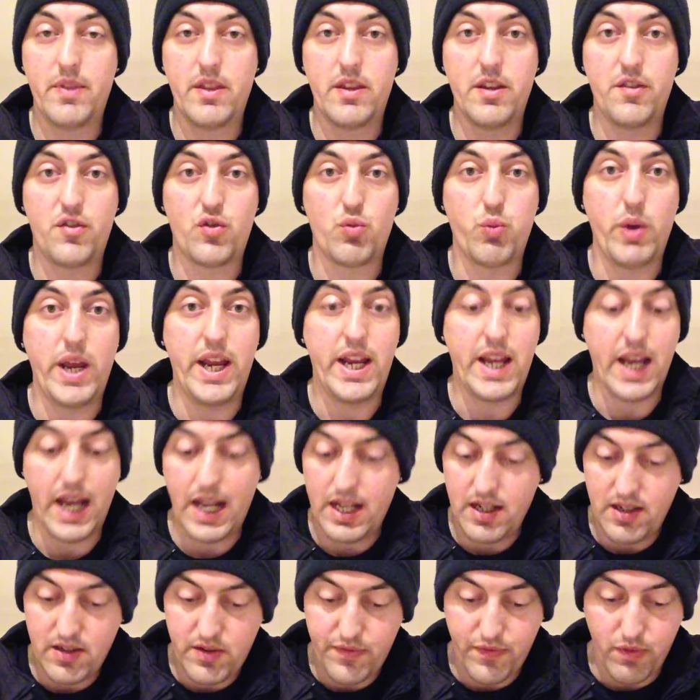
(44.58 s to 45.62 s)
this
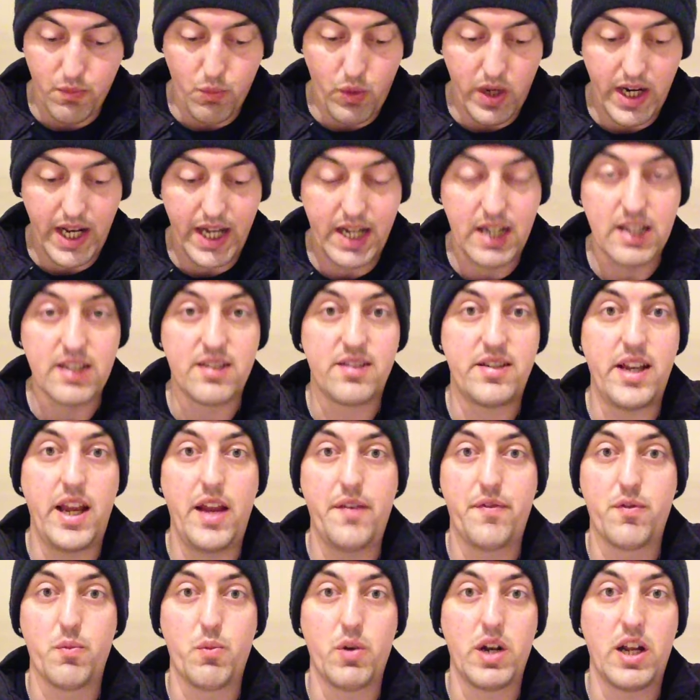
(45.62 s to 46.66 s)
weekend, from what I can
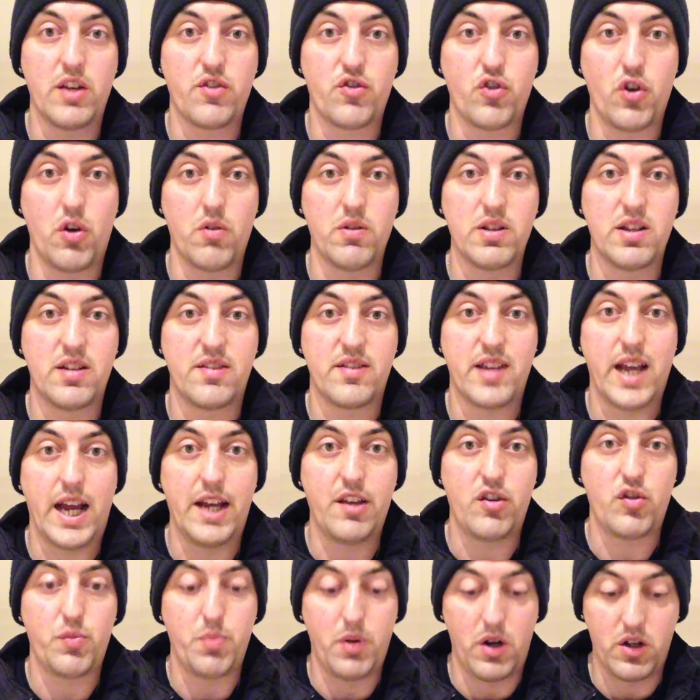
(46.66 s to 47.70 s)
see, from what I saw in the
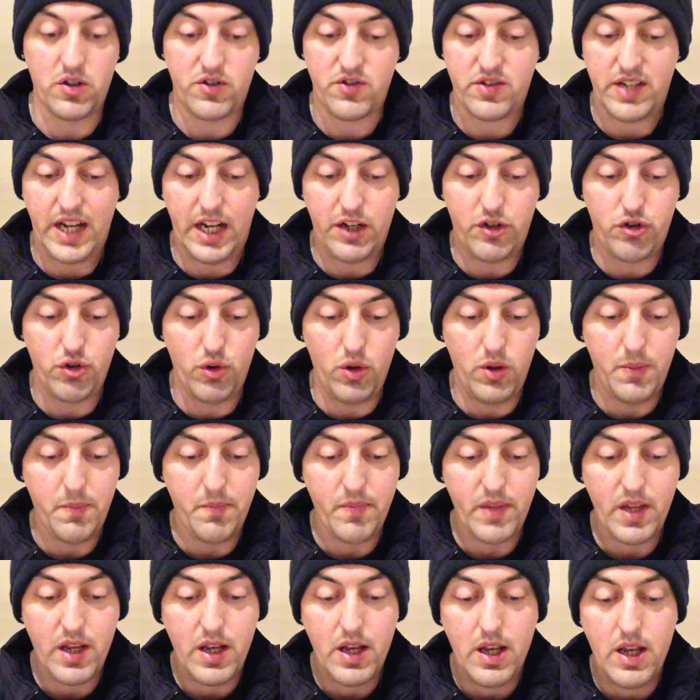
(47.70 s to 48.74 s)
Sky Sports schedule.
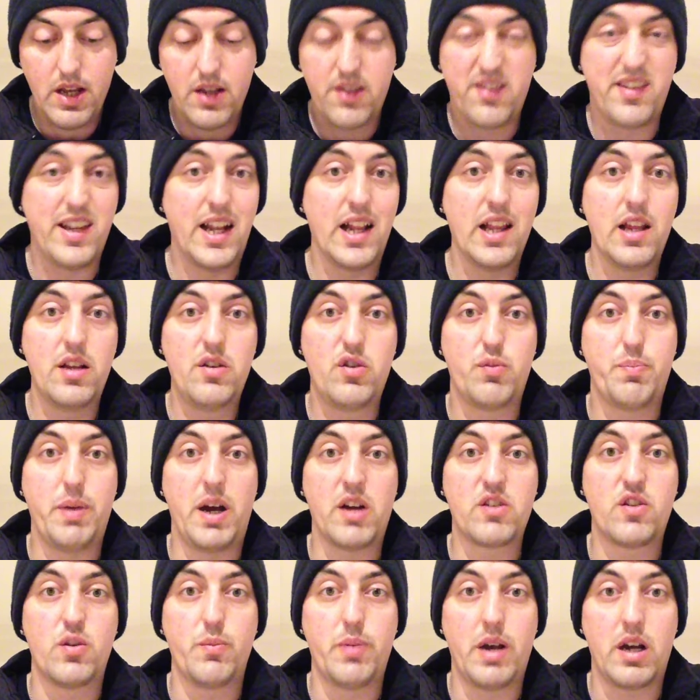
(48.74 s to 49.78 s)
St Helens
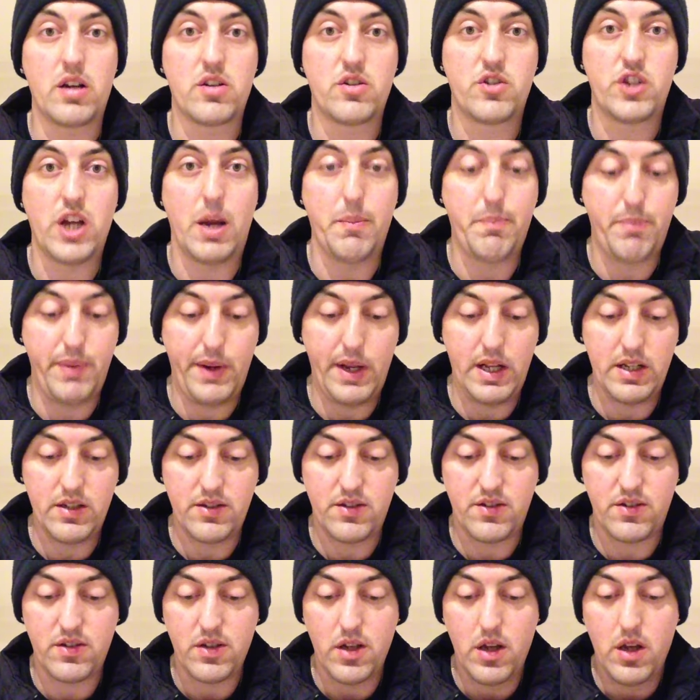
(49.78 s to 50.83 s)
back-to-back
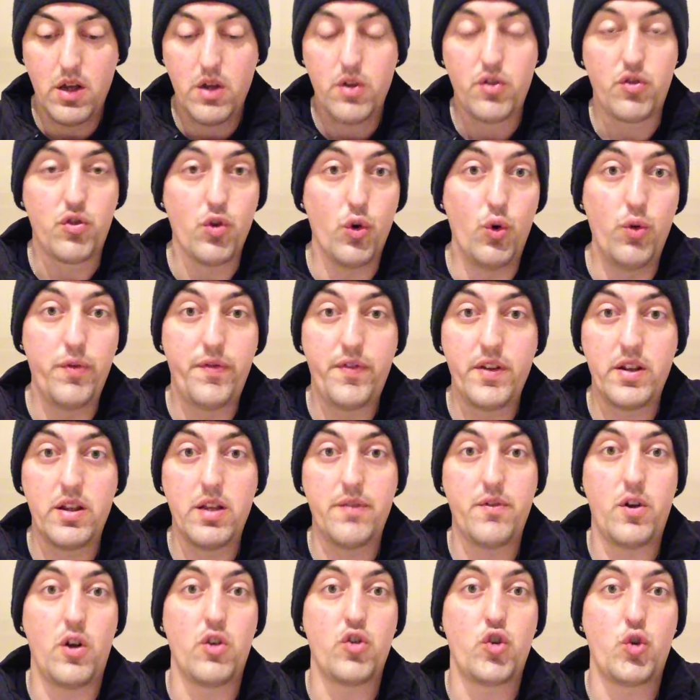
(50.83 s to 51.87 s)
champions. Salford,
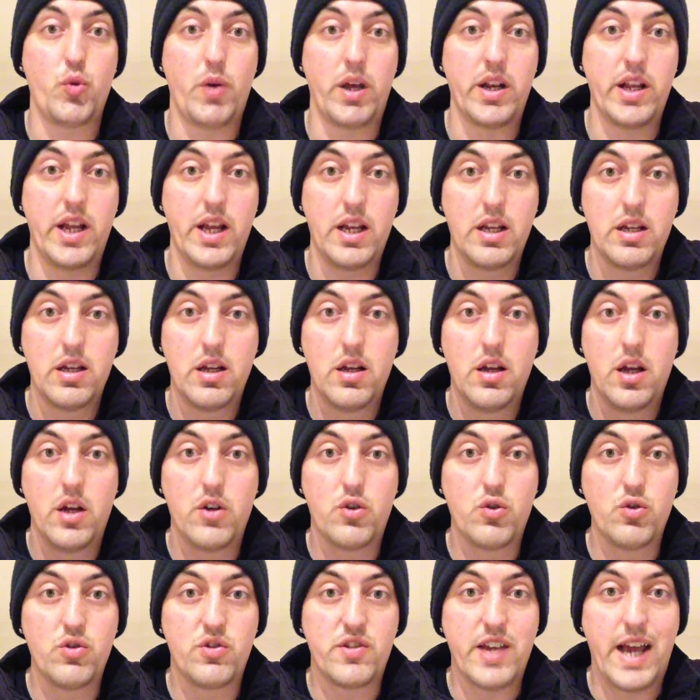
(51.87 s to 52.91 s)
they've also had a
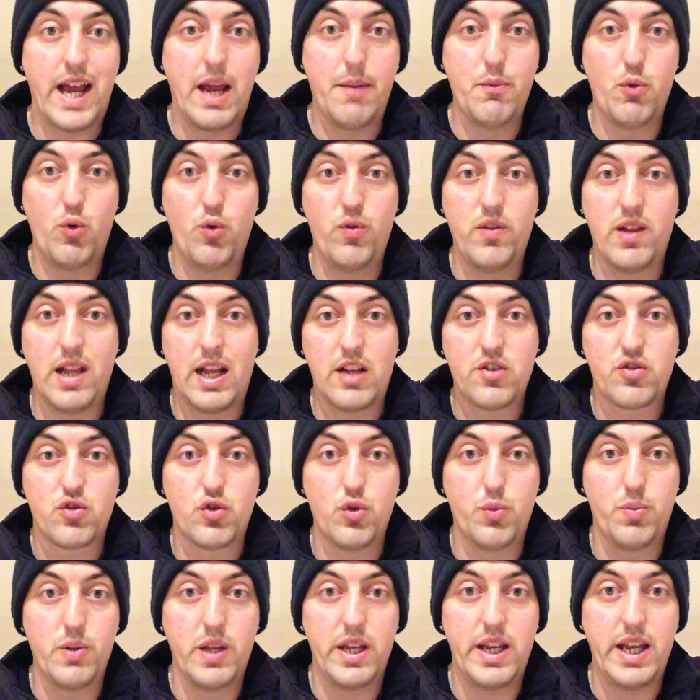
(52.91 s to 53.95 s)
good time over the last
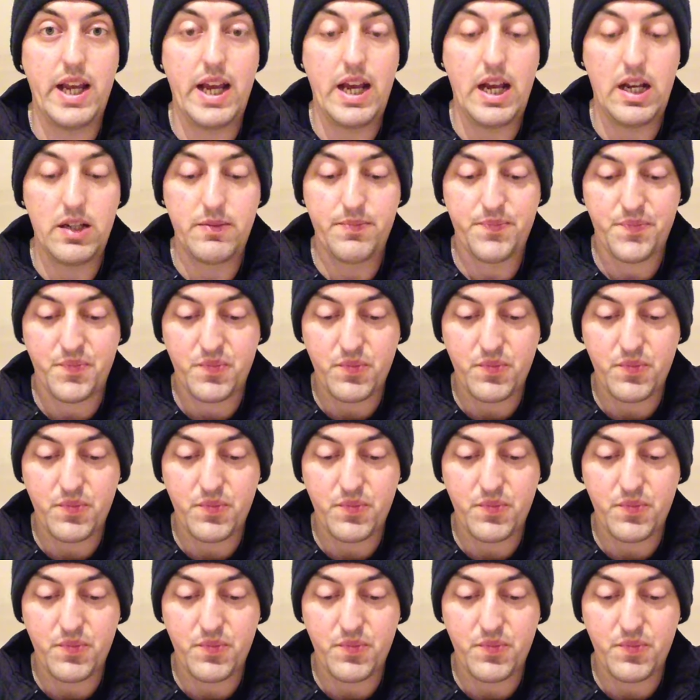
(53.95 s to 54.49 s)
couple of years.